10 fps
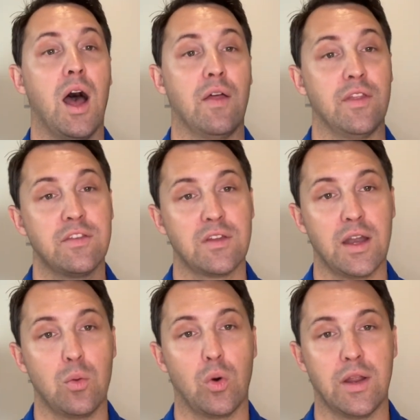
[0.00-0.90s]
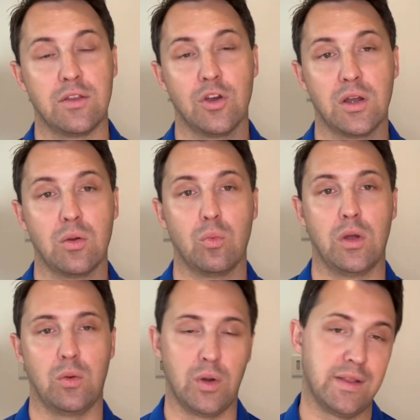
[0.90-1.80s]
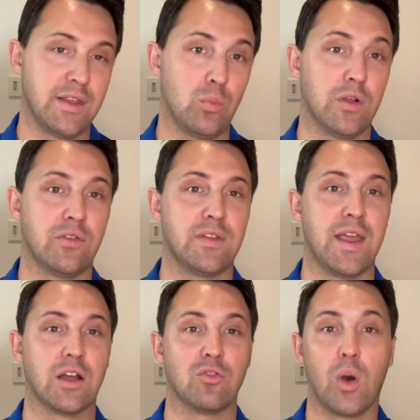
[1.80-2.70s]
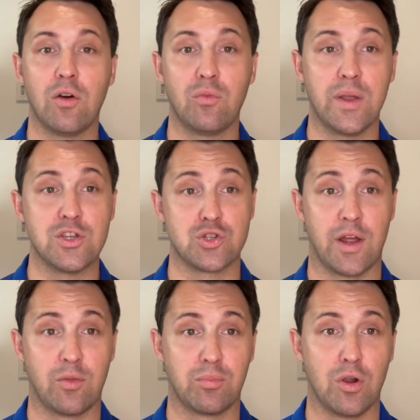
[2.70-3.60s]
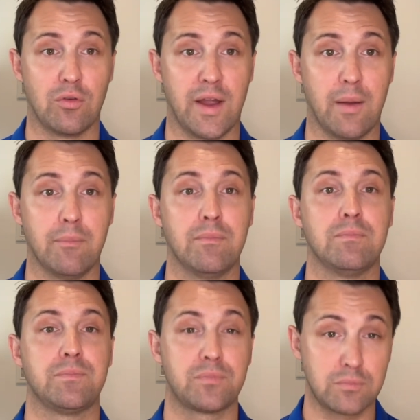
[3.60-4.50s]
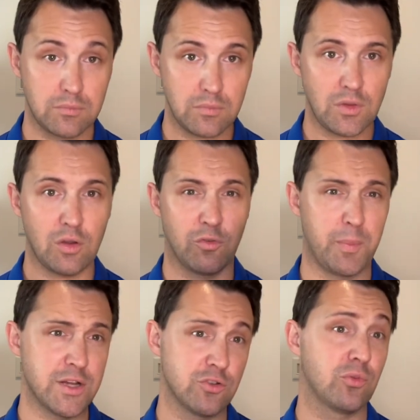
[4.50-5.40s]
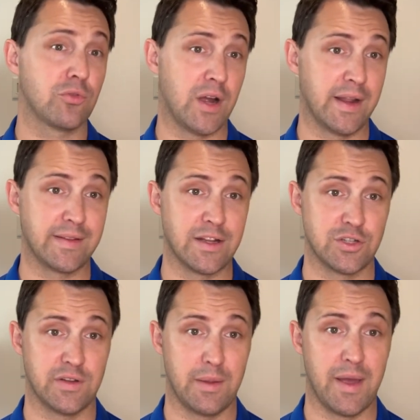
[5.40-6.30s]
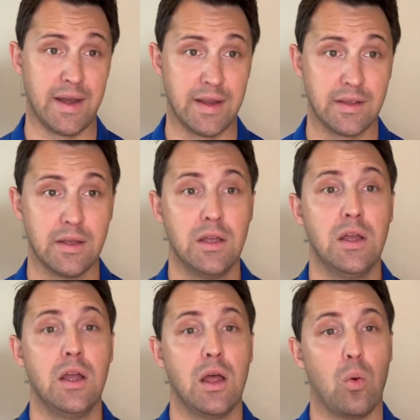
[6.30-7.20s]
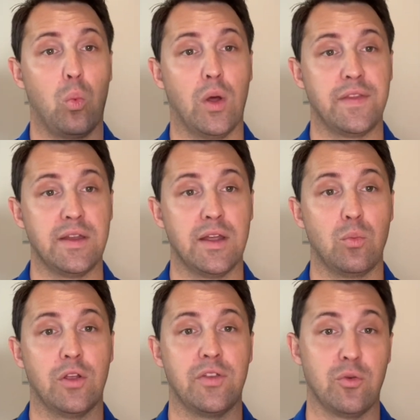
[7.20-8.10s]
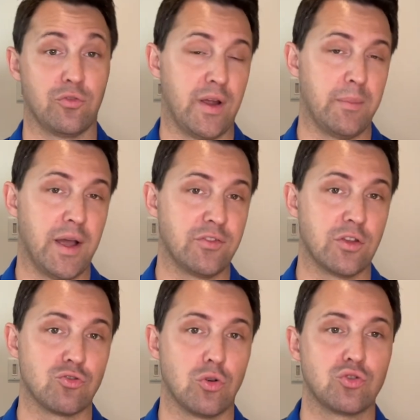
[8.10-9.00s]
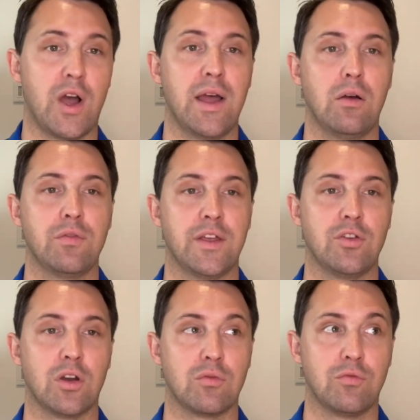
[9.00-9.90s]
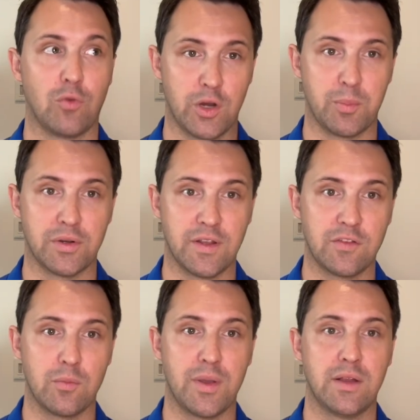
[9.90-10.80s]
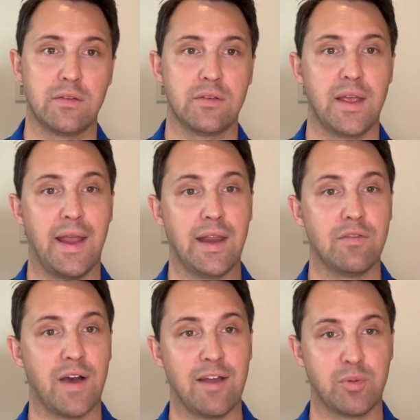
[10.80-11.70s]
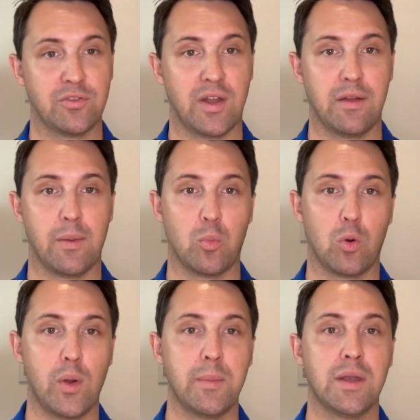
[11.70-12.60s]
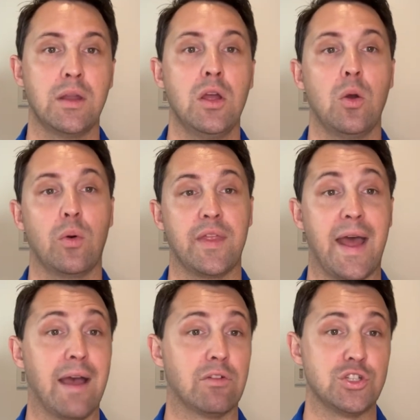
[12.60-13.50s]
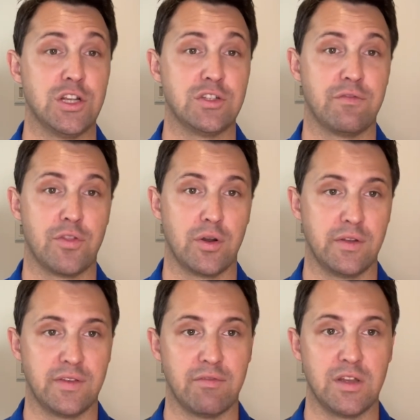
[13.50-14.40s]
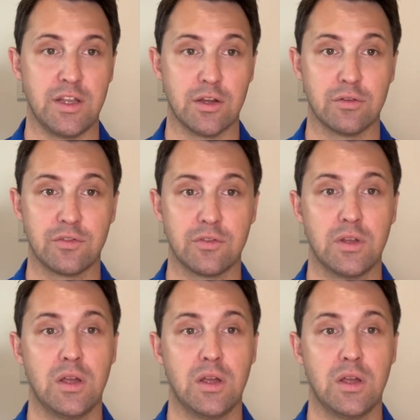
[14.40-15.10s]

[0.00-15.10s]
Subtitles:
This study, what it did was take a 12-week strength program for patients with chronic tension type headache. What they did was it was a randomized controlled trial. They took 40 participants, 85% of them were women with an average age of 37 years.